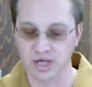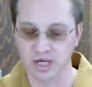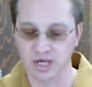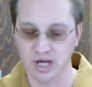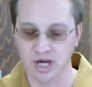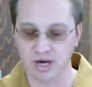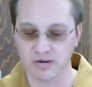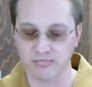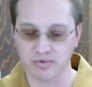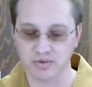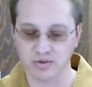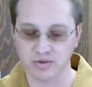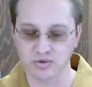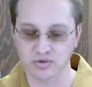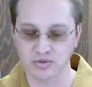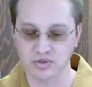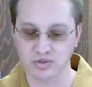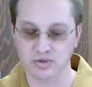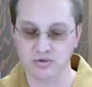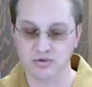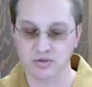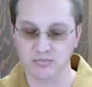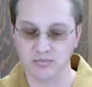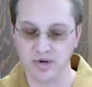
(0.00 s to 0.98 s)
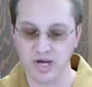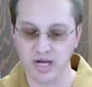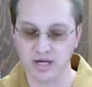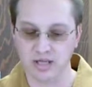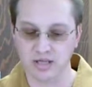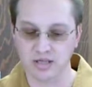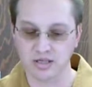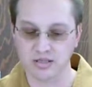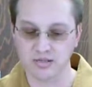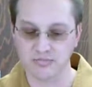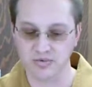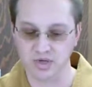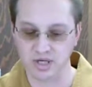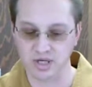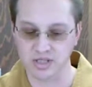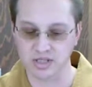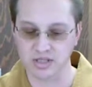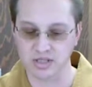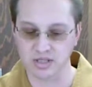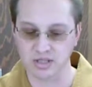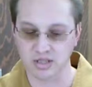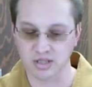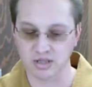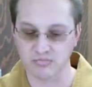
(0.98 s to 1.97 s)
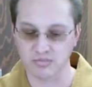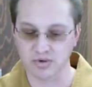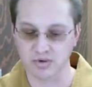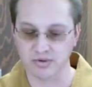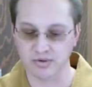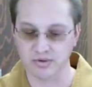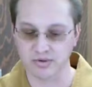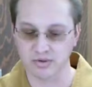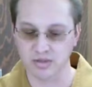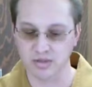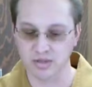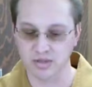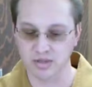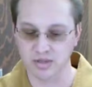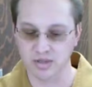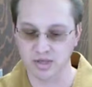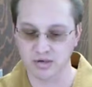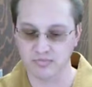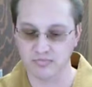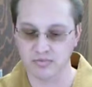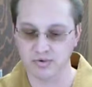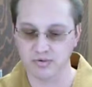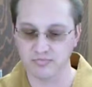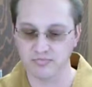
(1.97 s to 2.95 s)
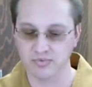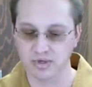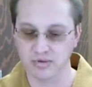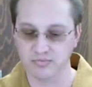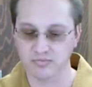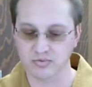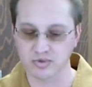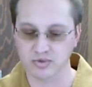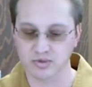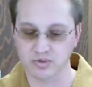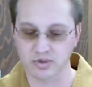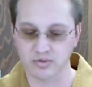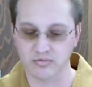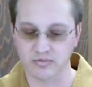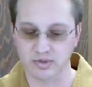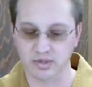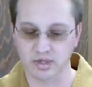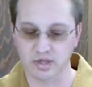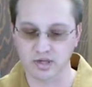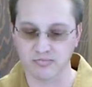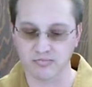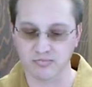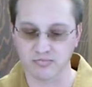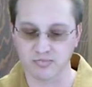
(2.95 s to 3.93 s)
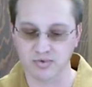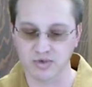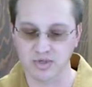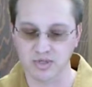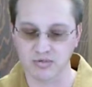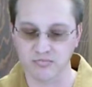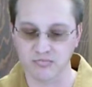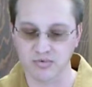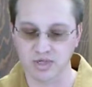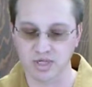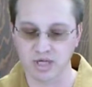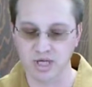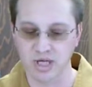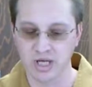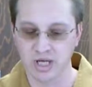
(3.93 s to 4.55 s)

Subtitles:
have produced a dramatic expansion in both the number of people serving life imprisonment